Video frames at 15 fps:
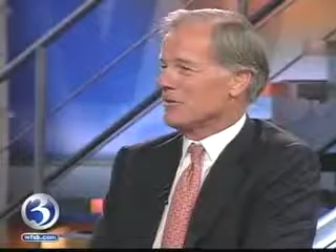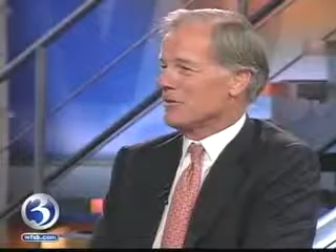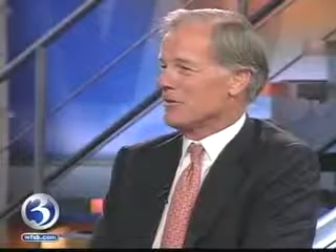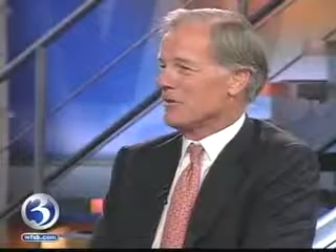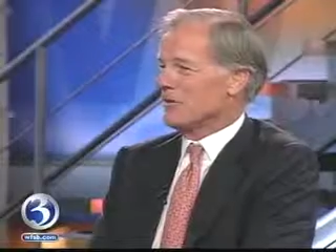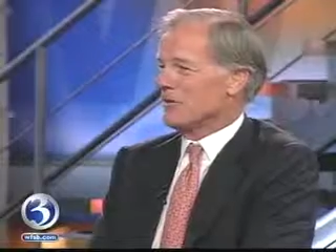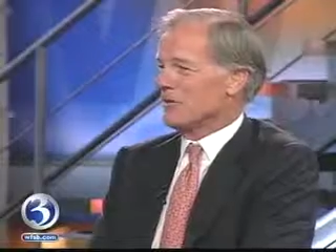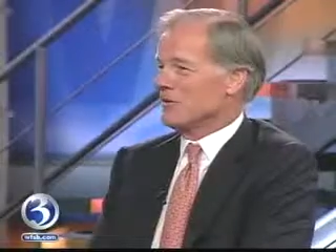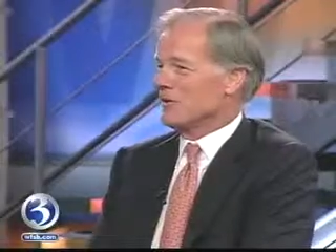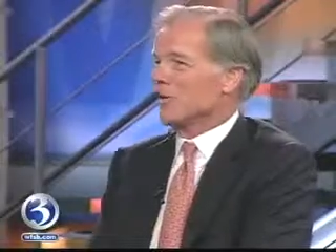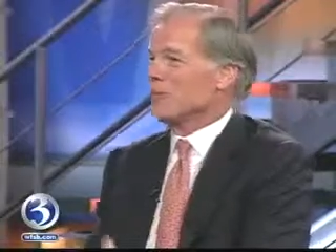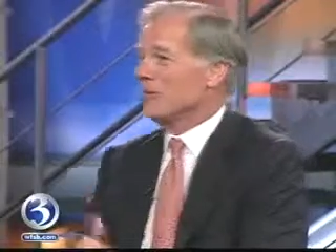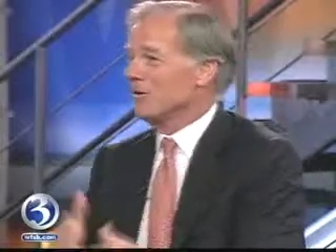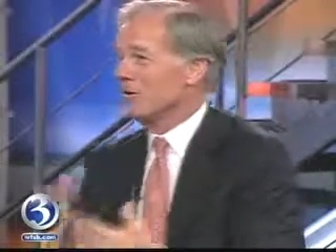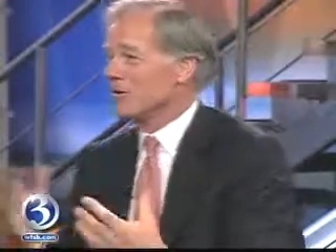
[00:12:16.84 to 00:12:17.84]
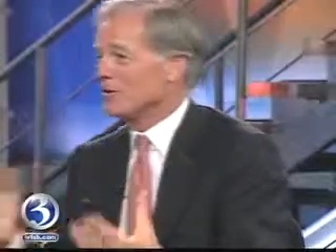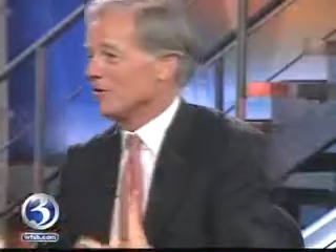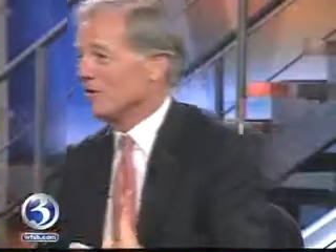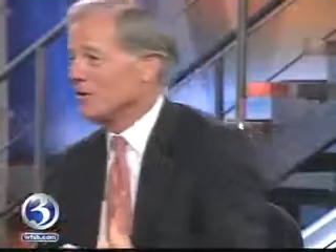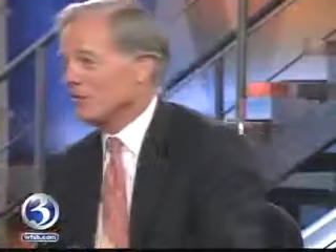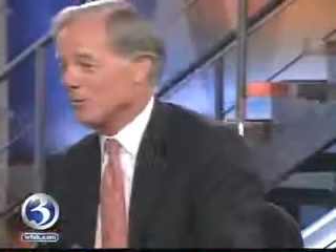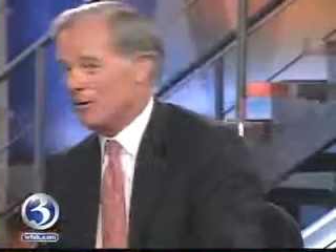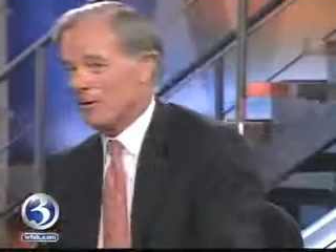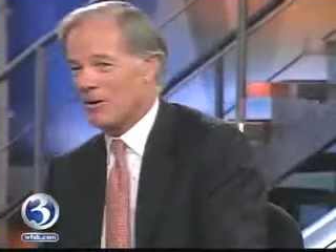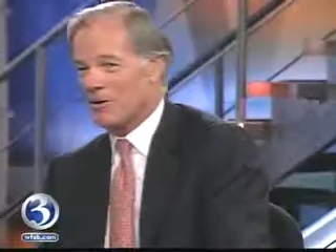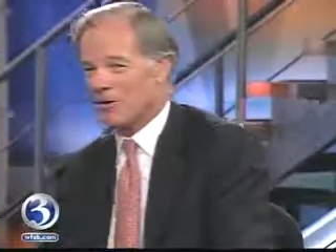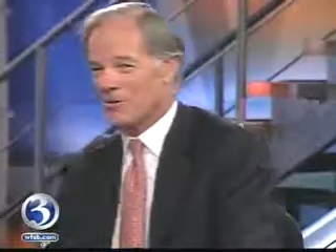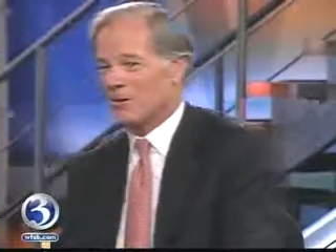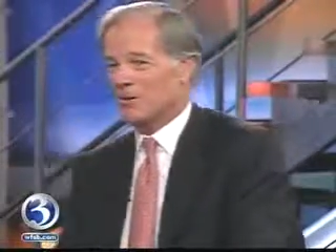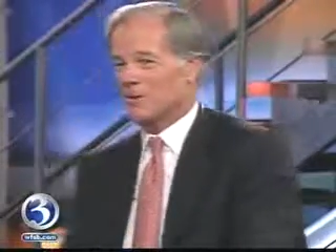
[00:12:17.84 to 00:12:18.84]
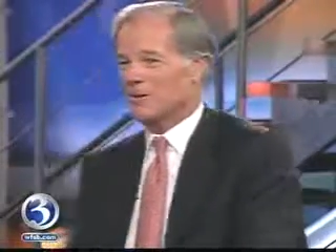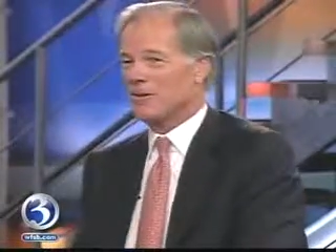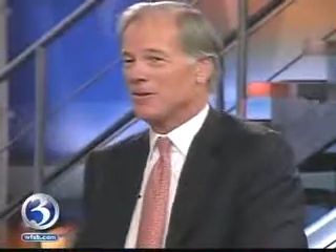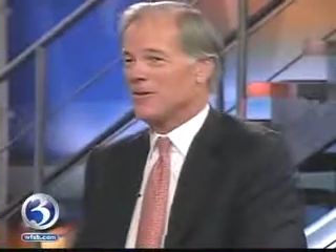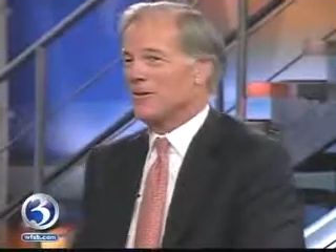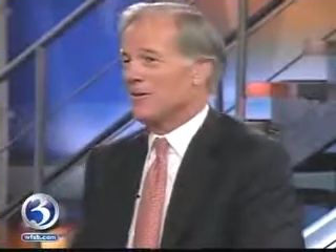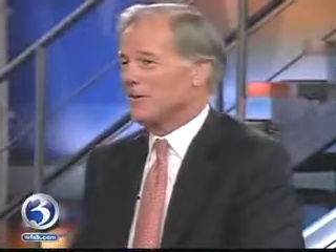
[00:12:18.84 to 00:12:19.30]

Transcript: said something to the effect, well, you could